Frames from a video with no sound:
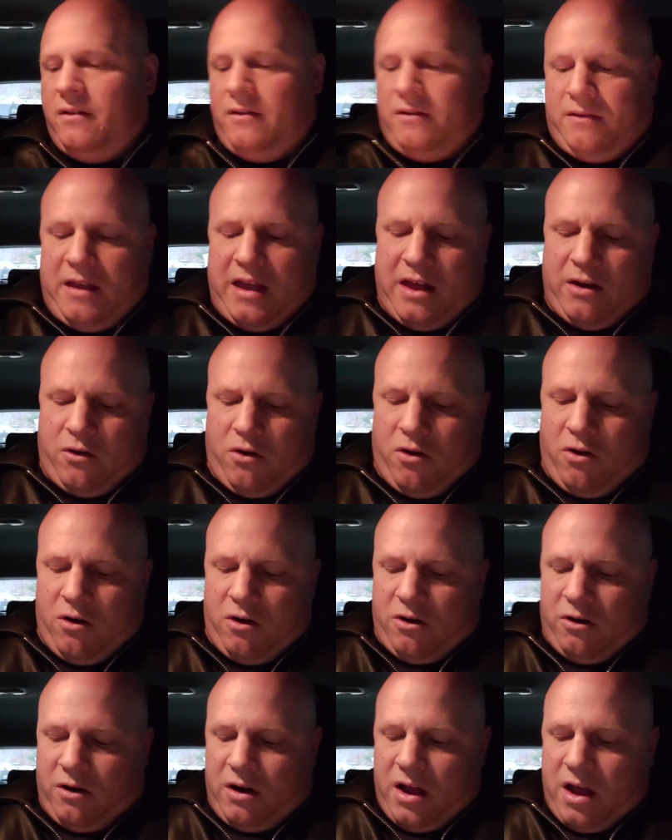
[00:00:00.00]
that
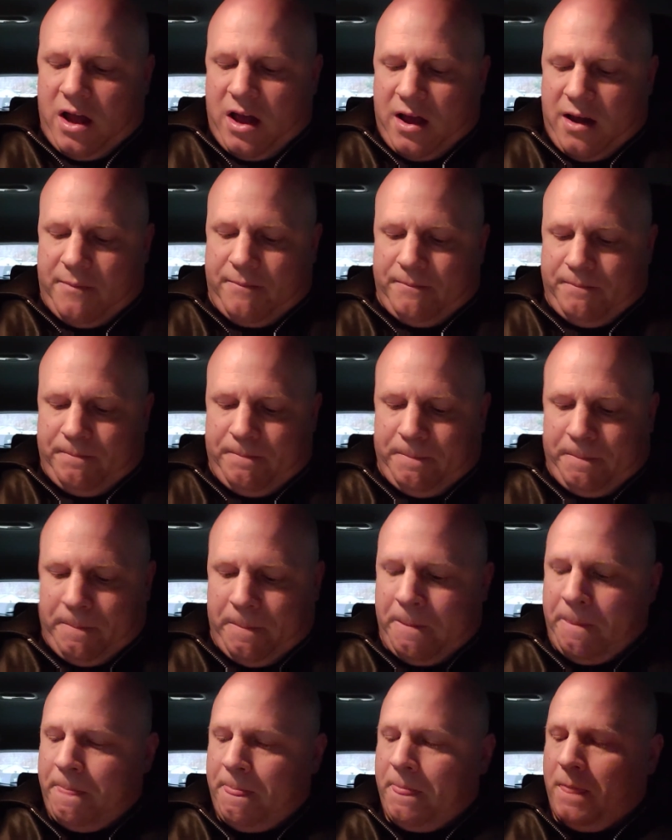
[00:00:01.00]
are uh,
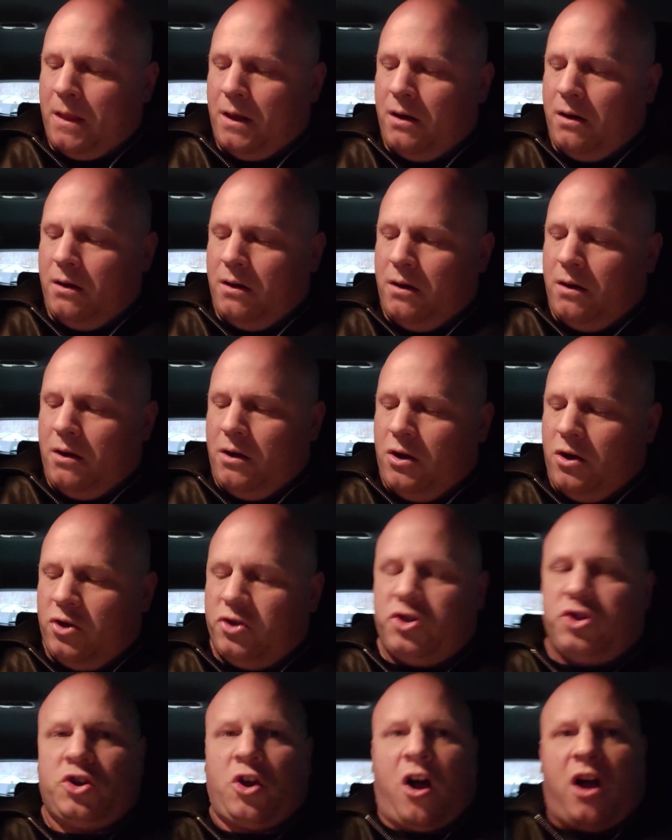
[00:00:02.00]

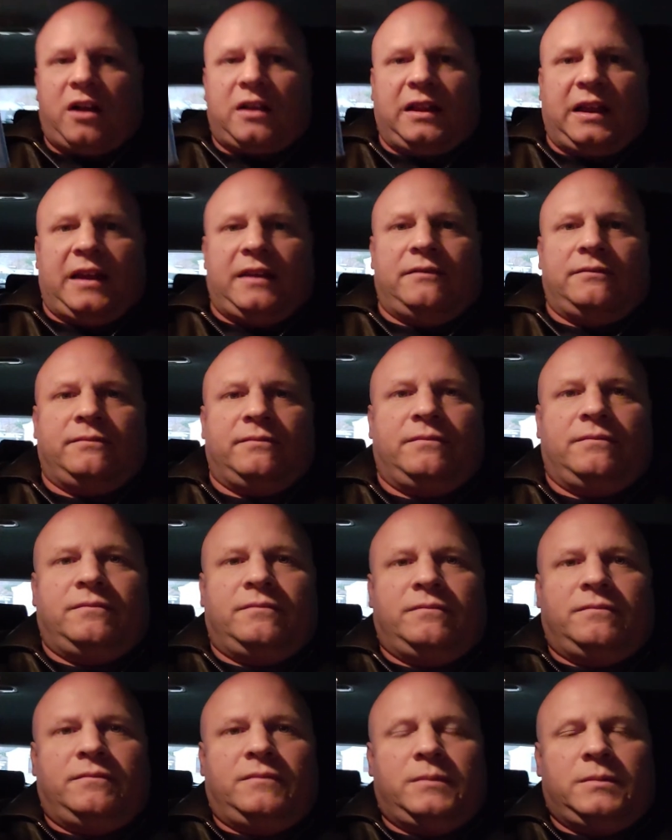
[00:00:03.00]
chocolate.
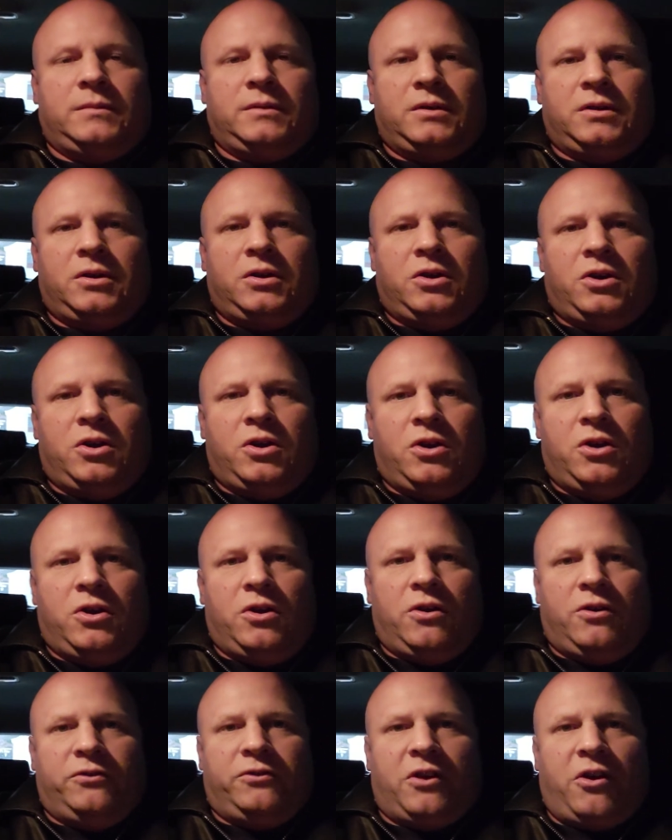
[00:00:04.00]

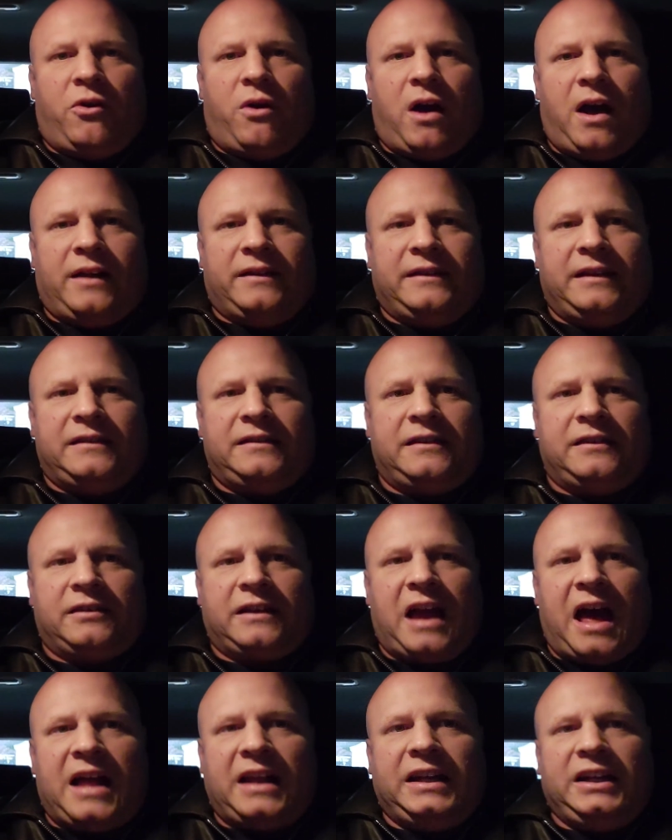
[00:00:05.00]
So uh, this is
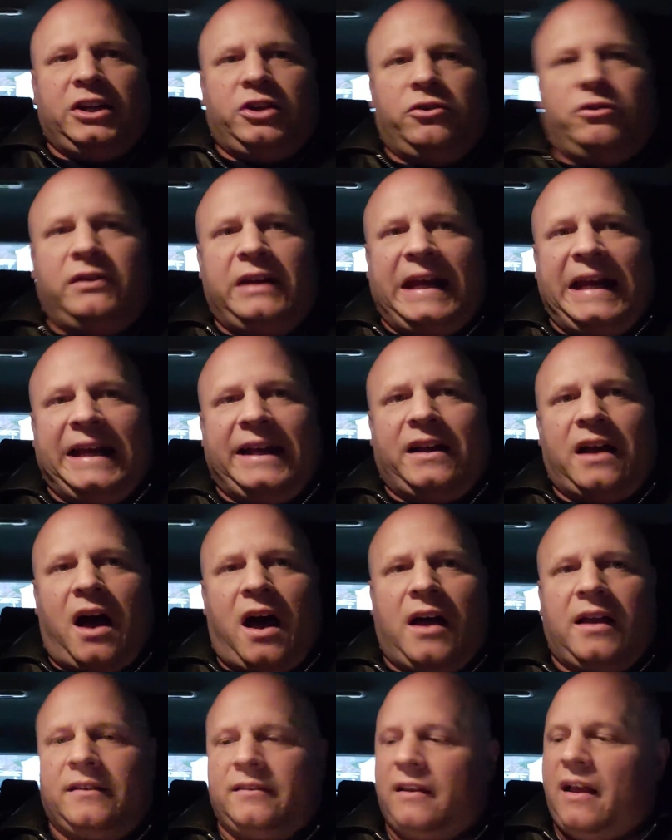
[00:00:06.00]
kind of unique,
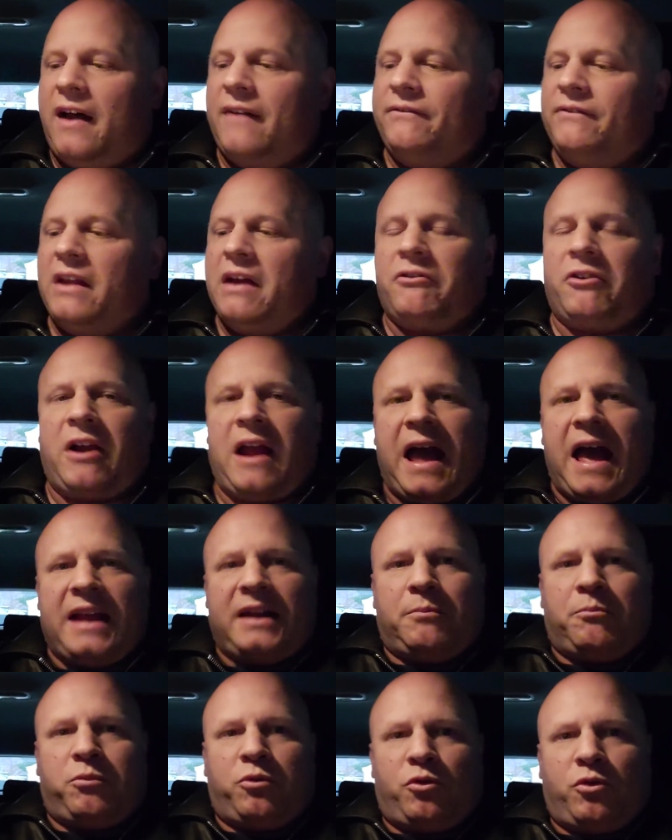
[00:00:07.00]
guys. I've never had
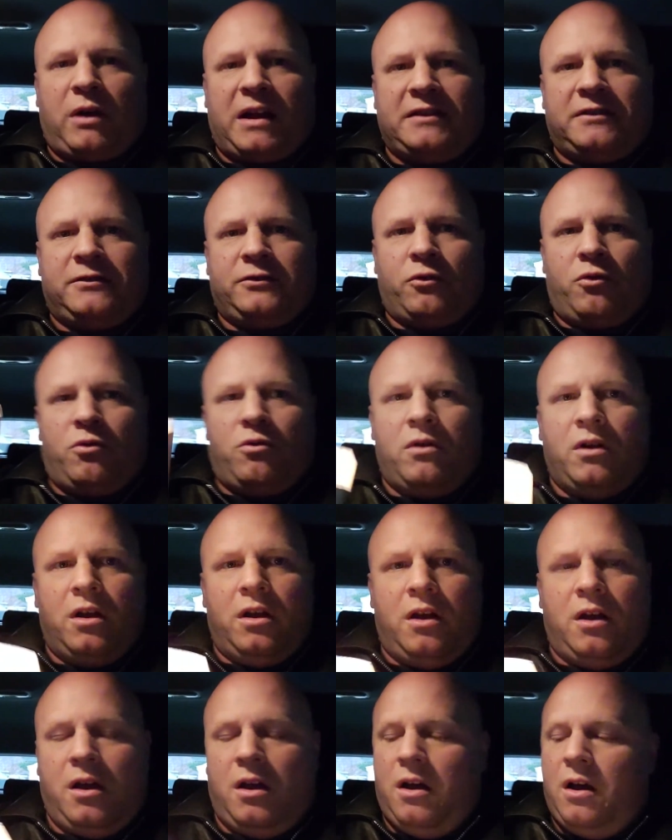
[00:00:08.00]
a pretzel
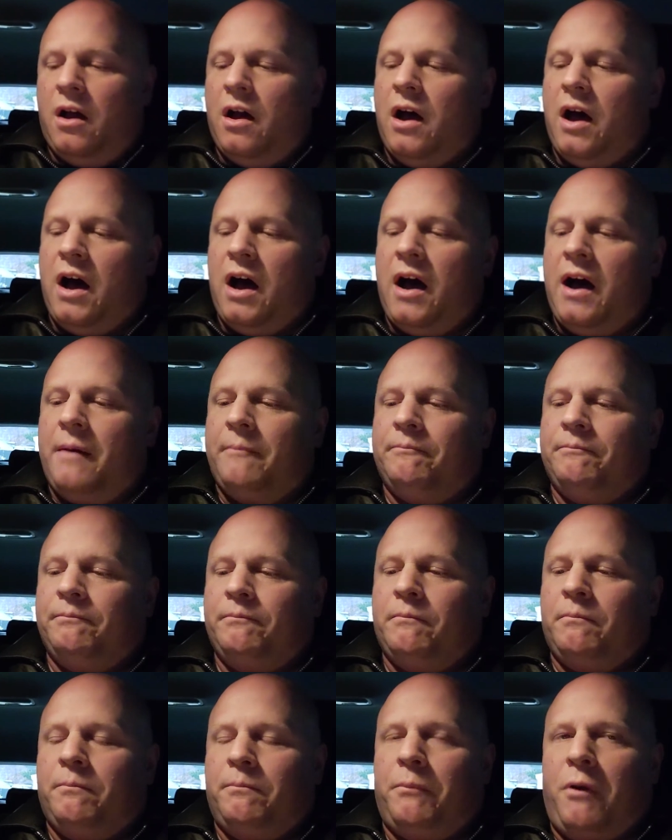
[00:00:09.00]
um,
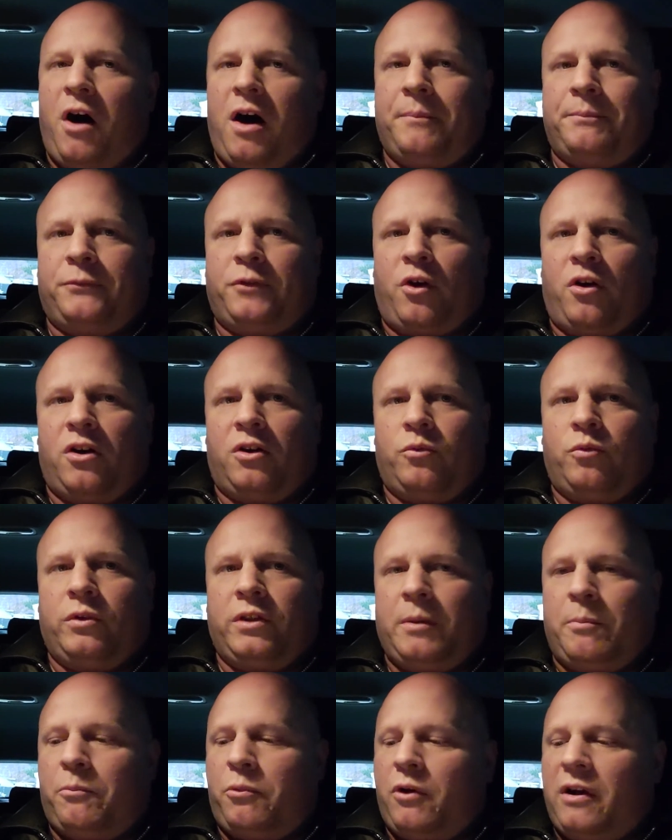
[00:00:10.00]
Pop Tart with
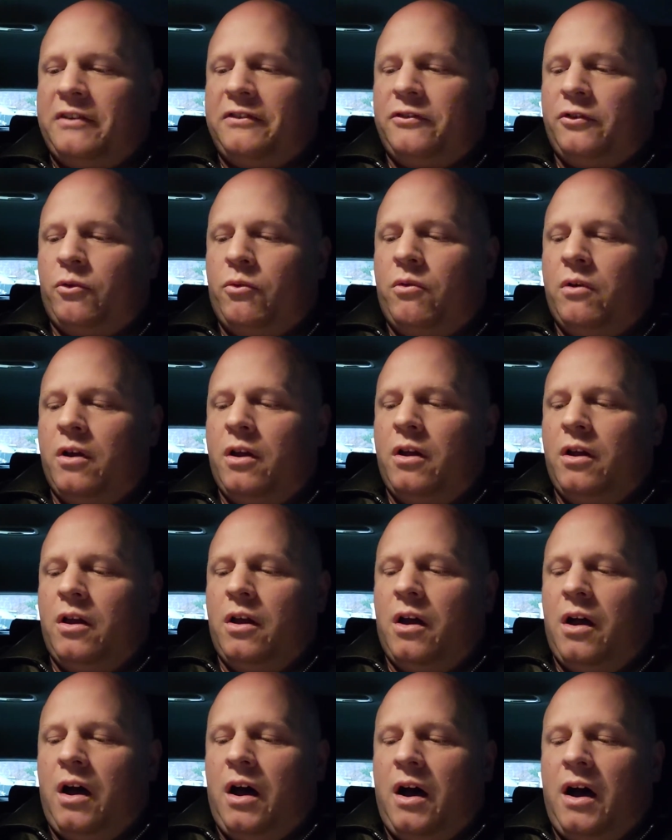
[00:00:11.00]
a pretzel
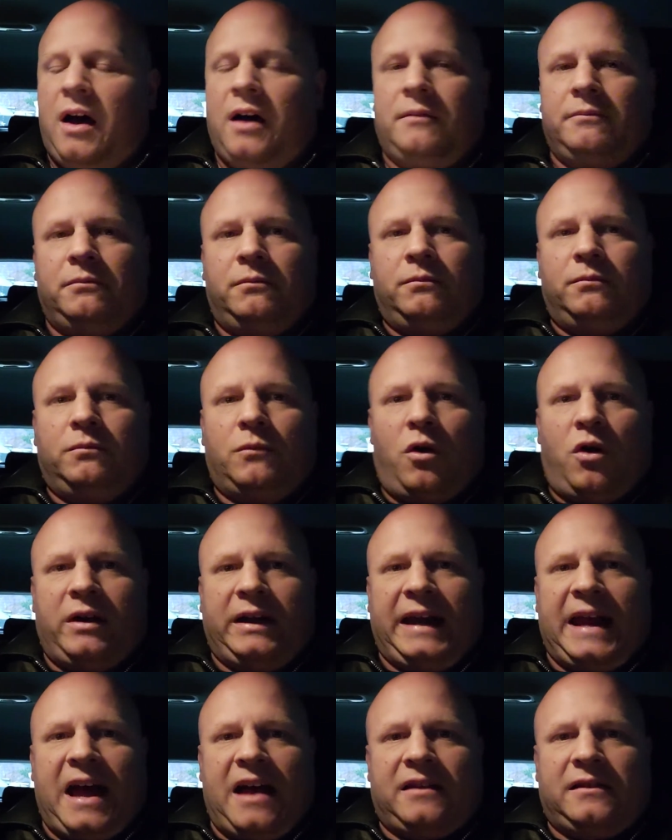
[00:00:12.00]
um, on
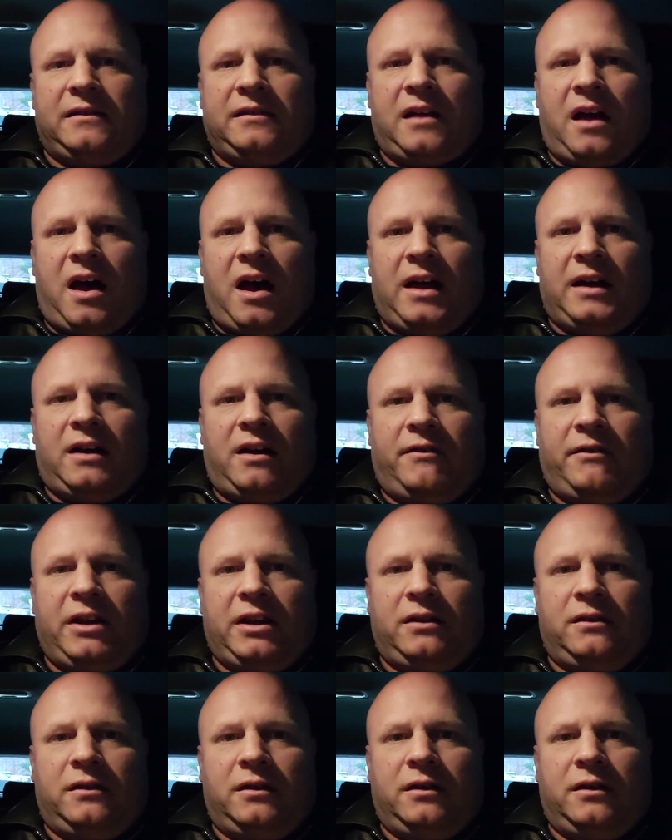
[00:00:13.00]
the outside of it.